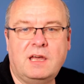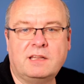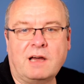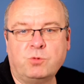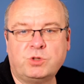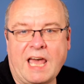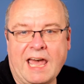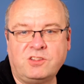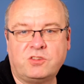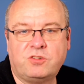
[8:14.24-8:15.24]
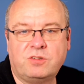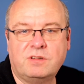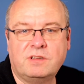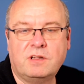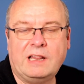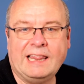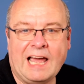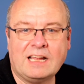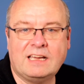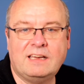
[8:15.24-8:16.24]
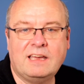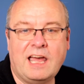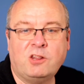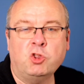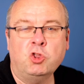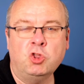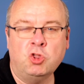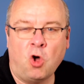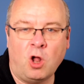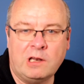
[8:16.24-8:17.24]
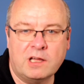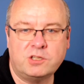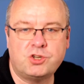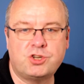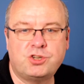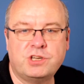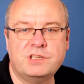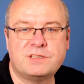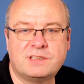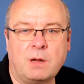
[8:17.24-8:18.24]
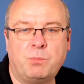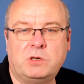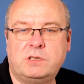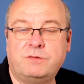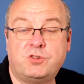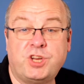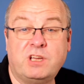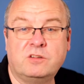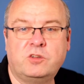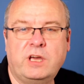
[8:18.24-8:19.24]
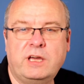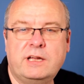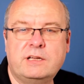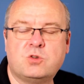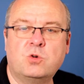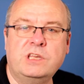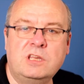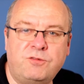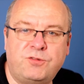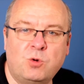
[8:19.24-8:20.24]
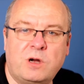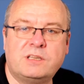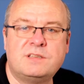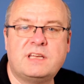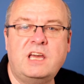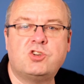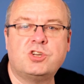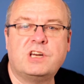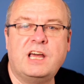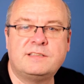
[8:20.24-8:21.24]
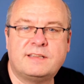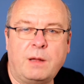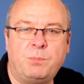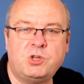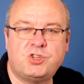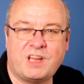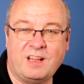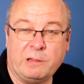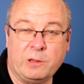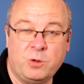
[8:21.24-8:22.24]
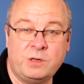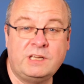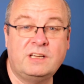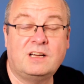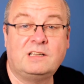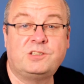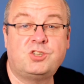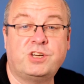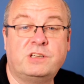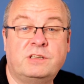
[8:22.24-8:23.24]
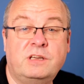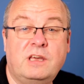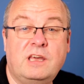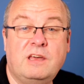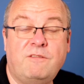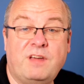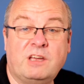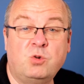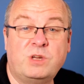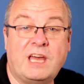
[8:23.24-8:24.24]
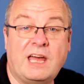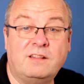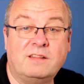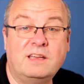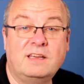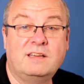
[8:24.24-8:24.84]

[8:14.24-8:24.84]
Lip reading: And I would add, luck and knowledge is doubled if shared. So if your organization establishes a learning culture where you can